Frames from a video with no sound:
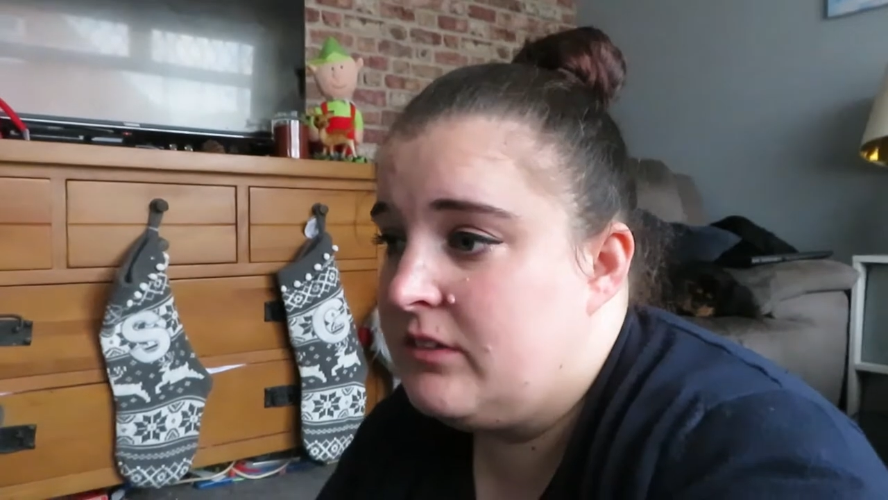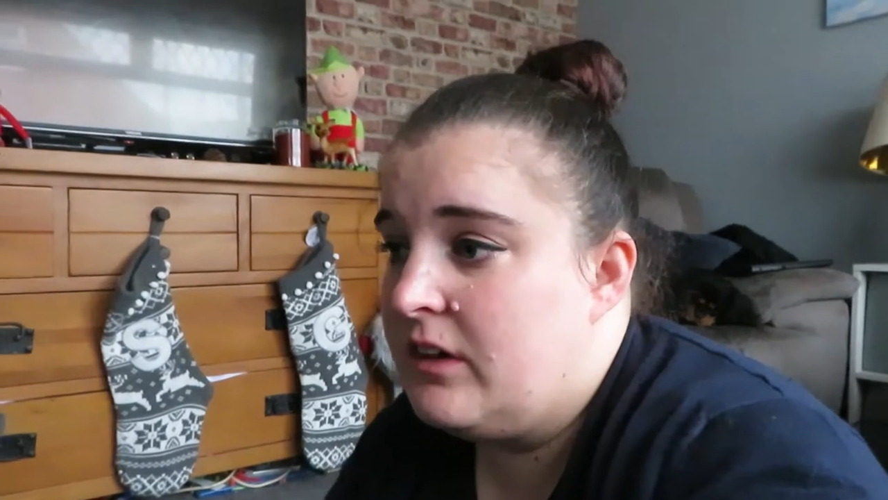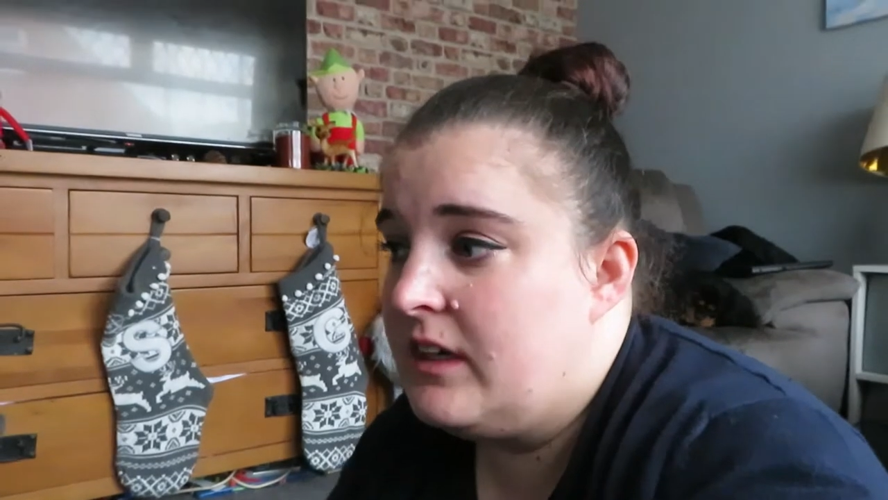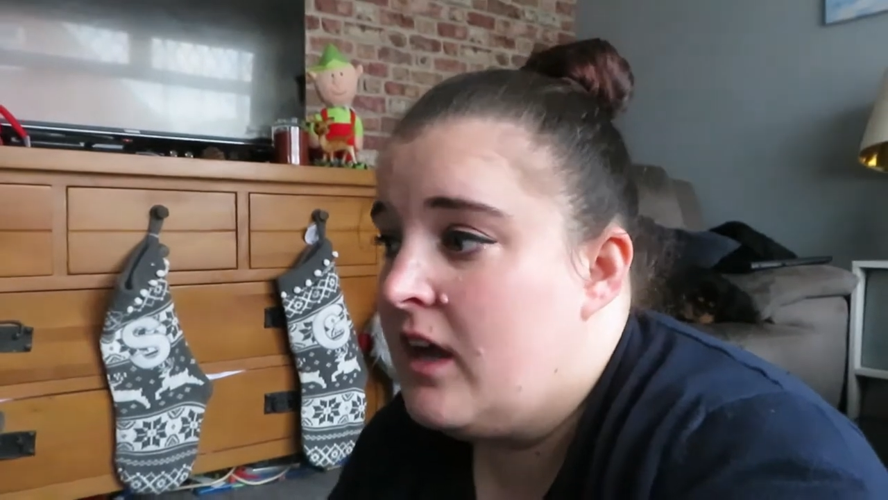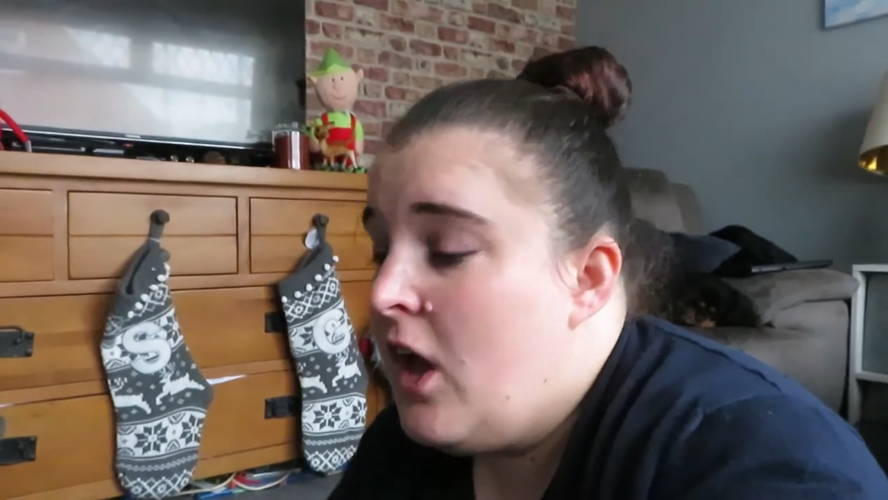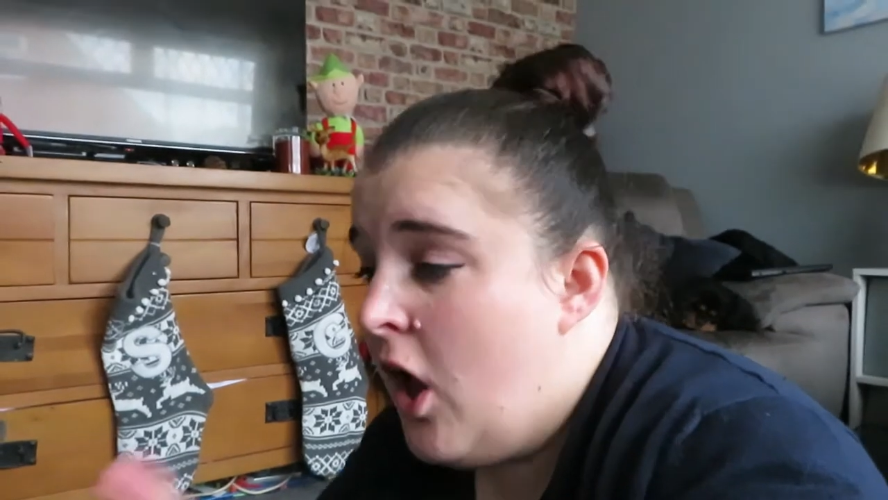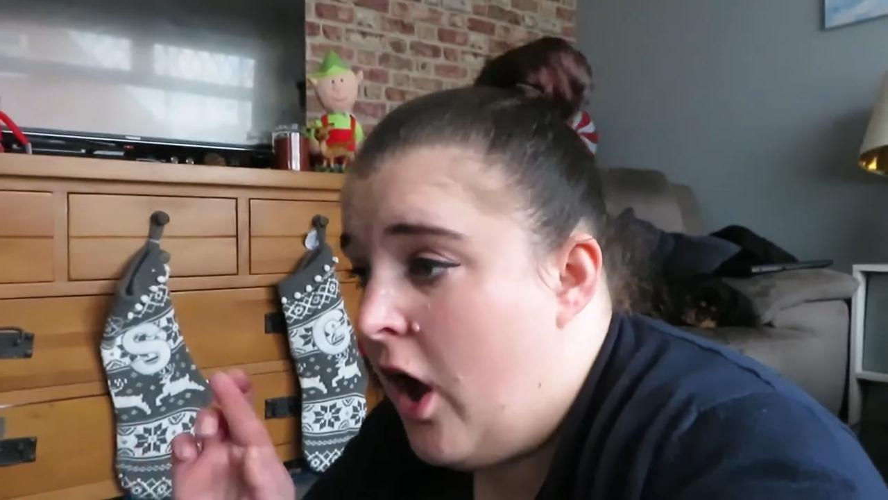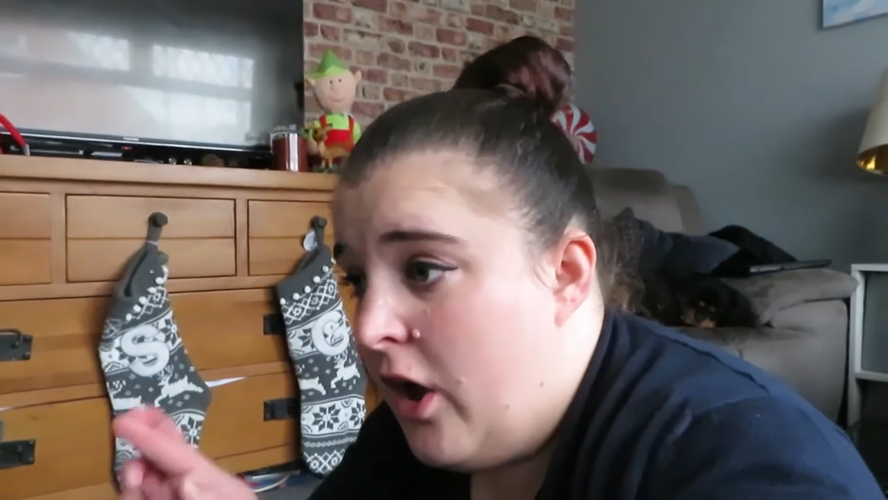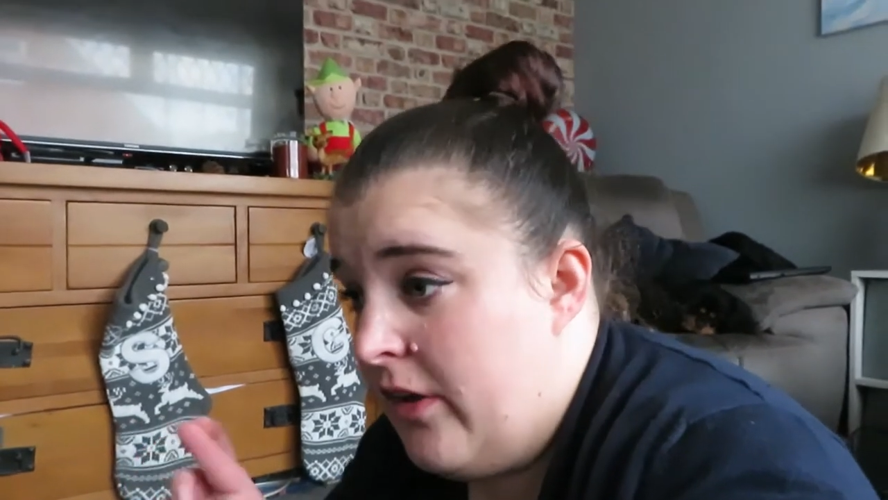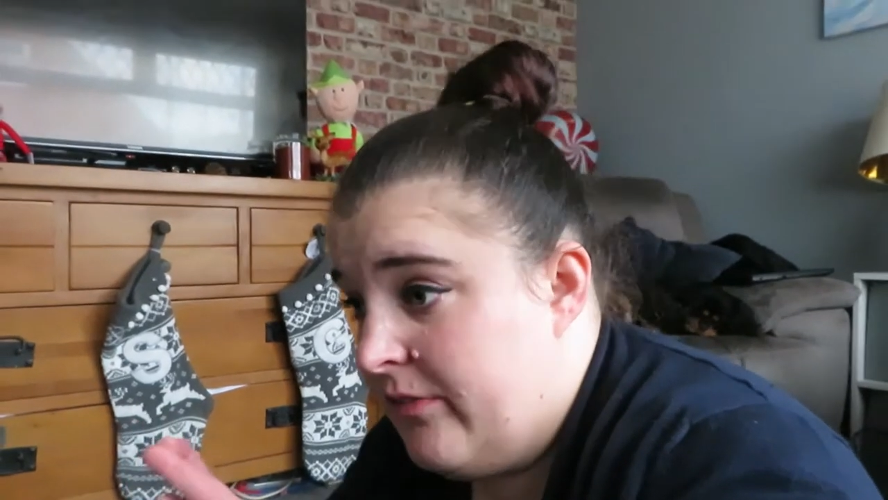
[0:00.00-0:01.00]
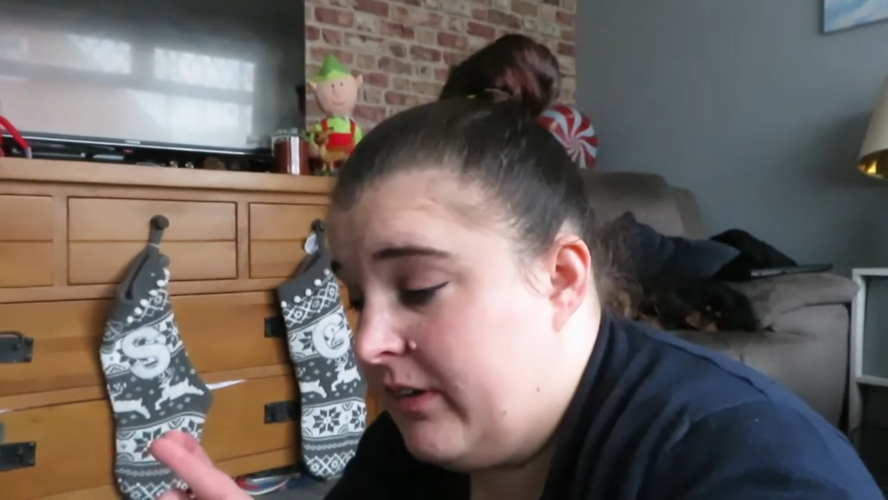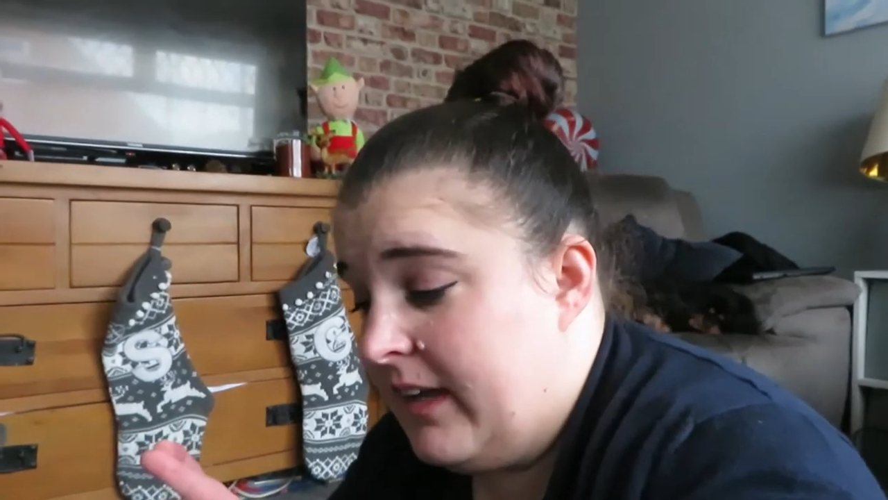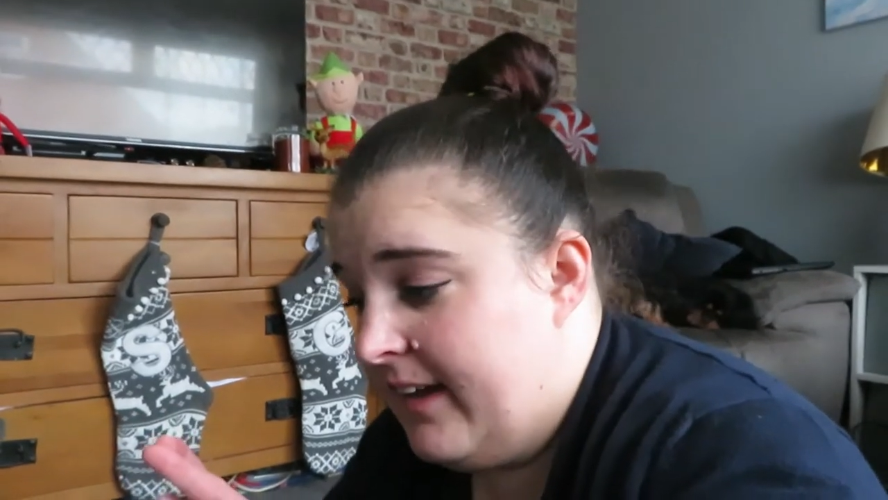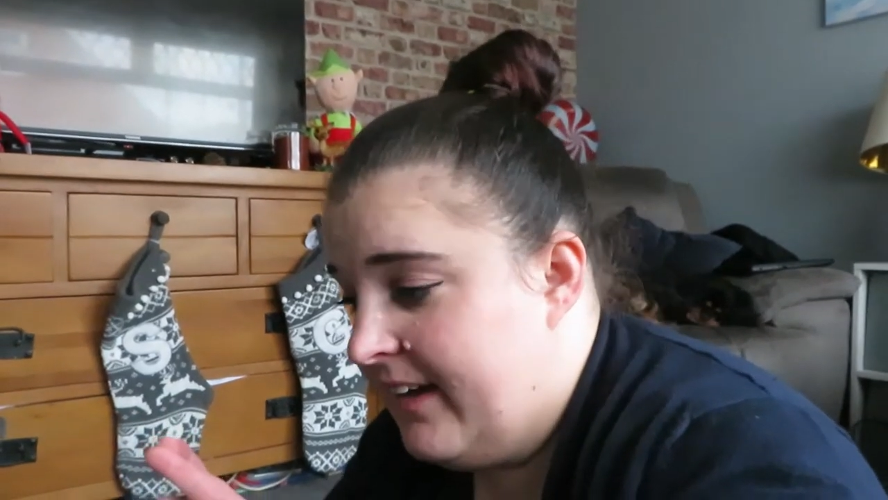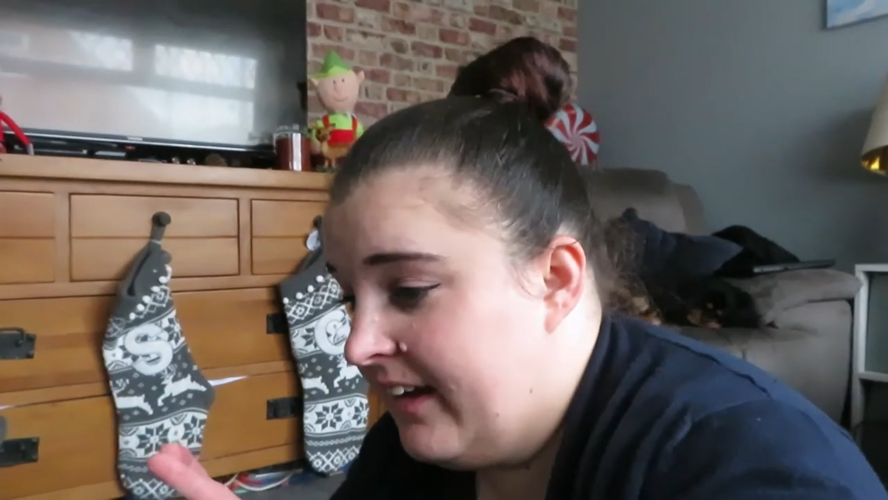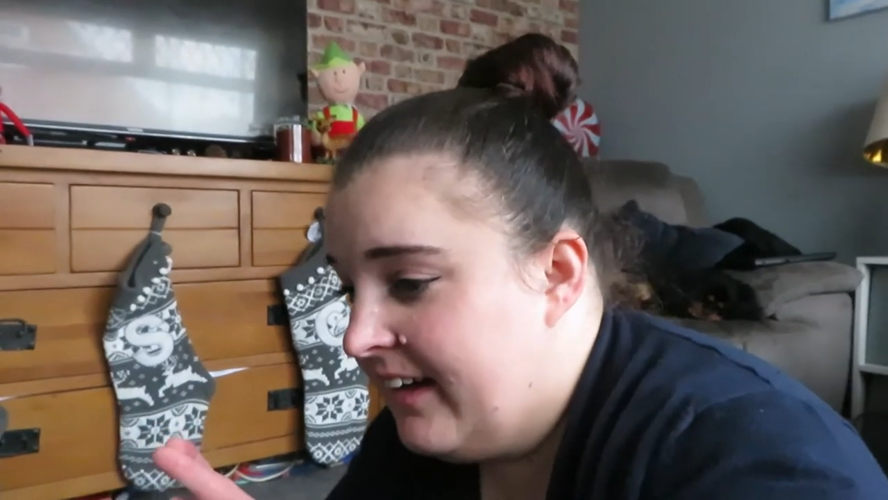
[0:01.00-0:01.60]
Friday, hopefully.